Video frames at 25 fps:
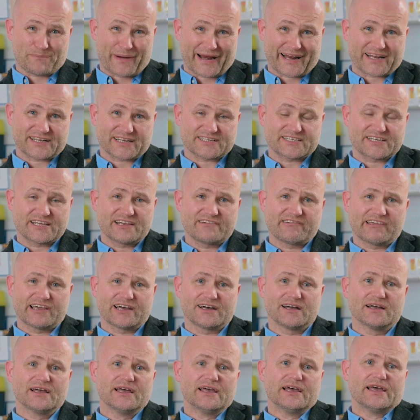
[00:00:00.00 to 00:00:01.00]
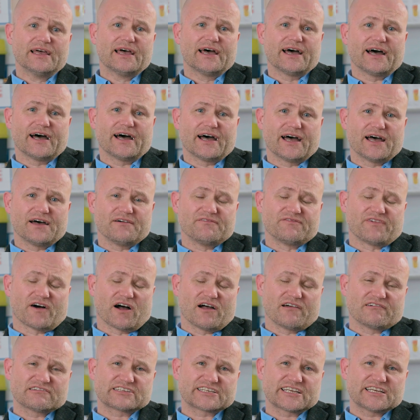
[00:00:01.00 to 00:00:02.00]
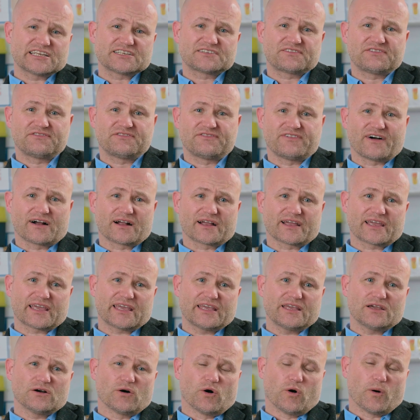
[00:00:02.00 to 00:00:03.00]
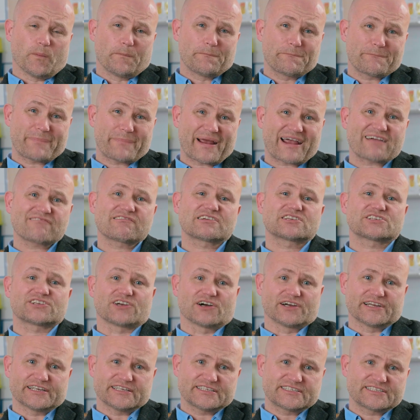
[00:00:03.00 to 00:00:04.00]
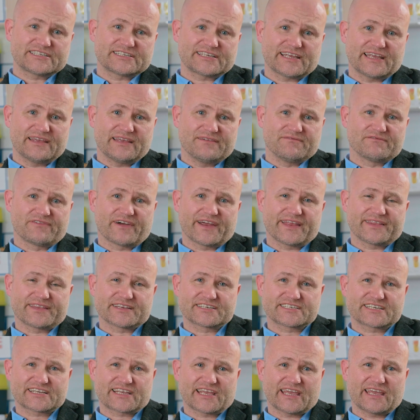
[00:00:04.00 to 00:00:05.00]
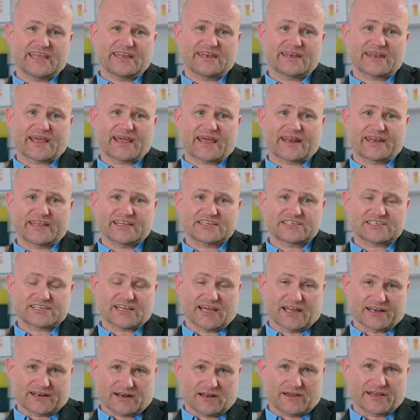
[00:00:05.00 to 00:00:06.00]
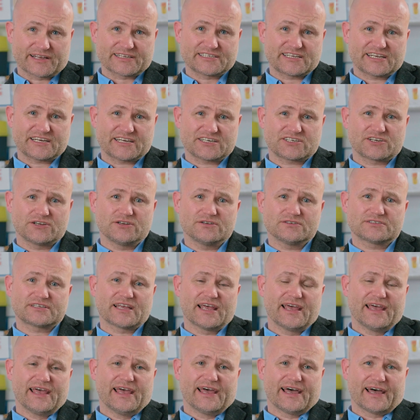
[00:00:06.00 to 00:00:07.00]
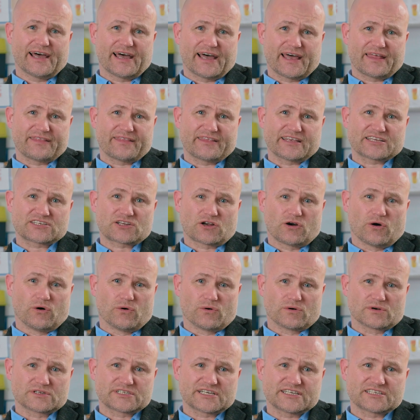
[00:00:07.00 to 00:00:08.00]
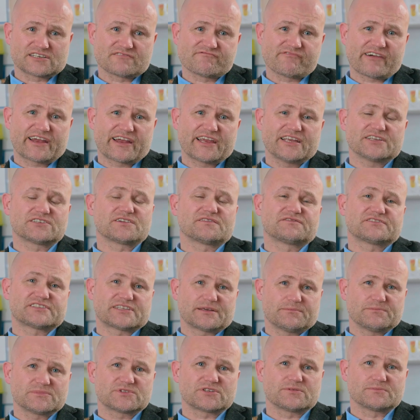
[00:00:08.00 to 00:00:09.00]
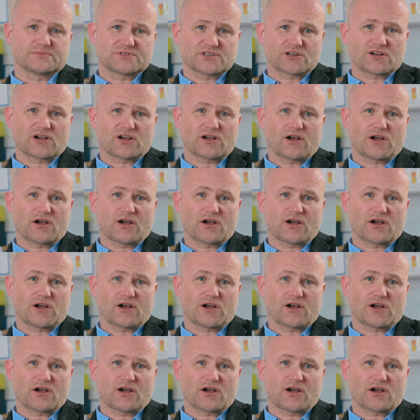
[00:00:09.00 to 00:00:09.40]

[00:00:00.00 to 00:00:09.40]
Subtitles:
bacteria, viruses, fungi or parasites invade the skin and its underlying tissues. This causes a range of symptoms and